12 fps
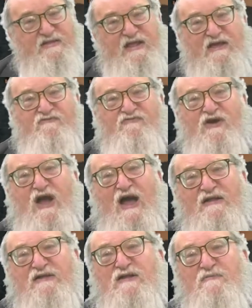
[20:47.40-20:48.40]
that they've
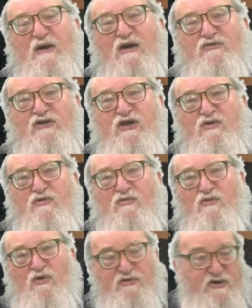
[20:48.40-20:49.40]
forgotten about
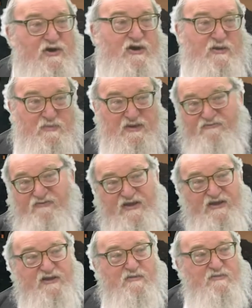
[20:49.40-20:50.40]
you, or they're going to be
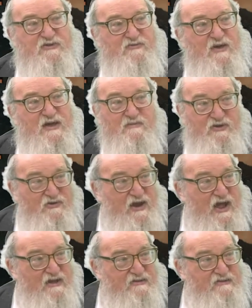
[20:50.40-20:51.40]
defeated in Mitzrayim. They're
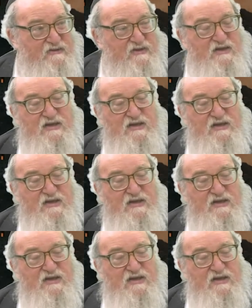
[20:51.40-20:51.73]
not.